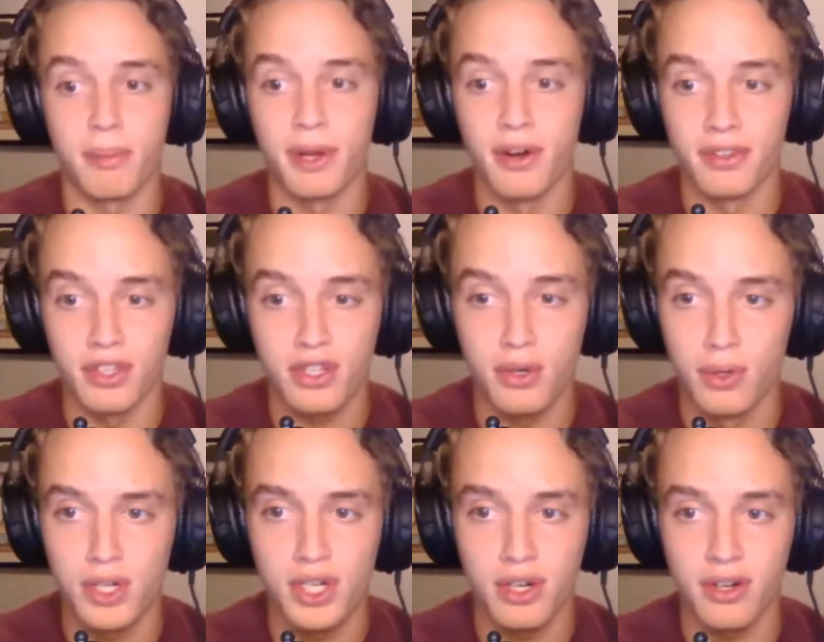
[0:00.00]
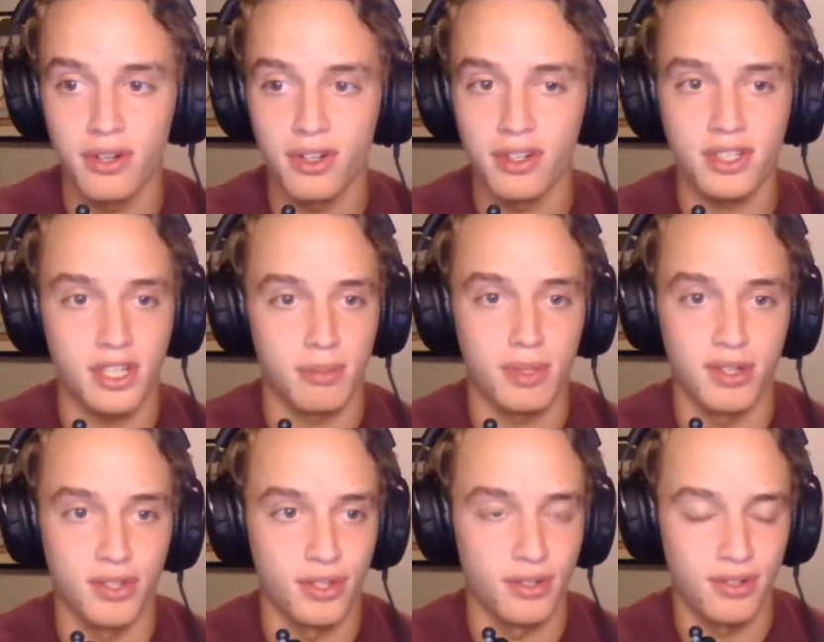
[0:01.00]
appear on the score sheet at all, except
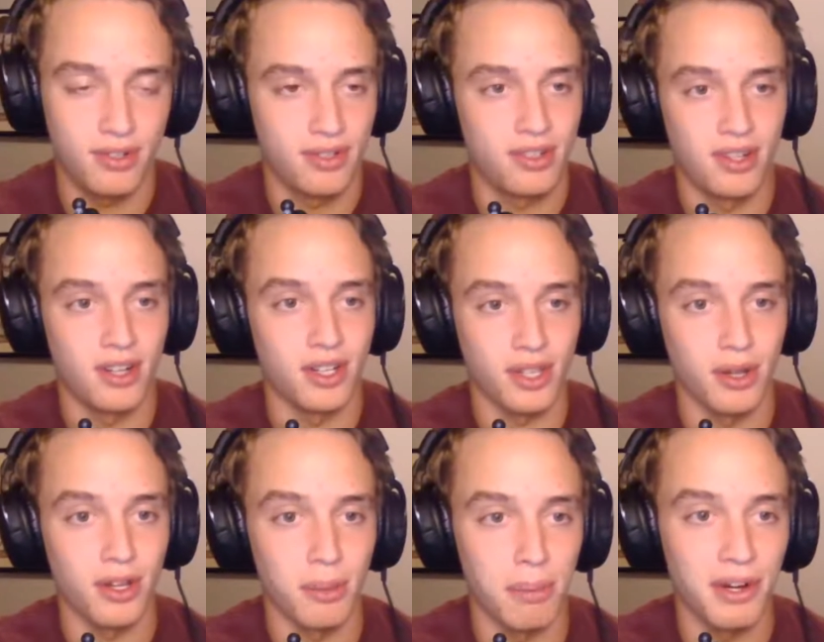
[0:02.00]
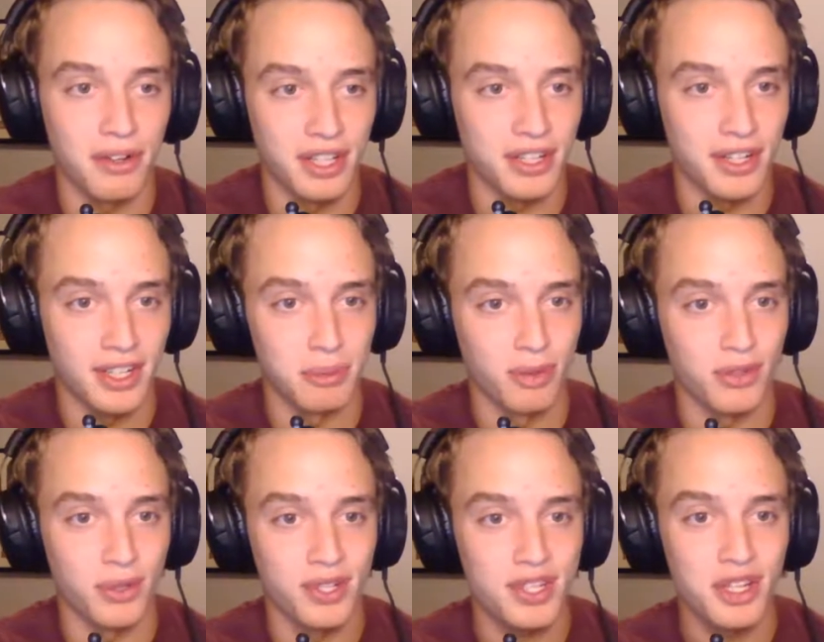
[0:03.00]
on the penalty column, of
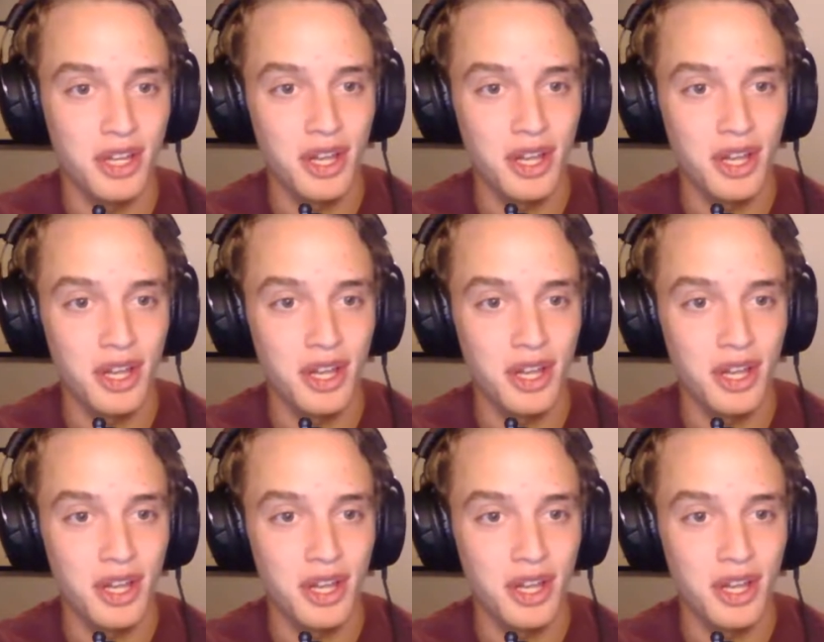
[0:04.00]
course.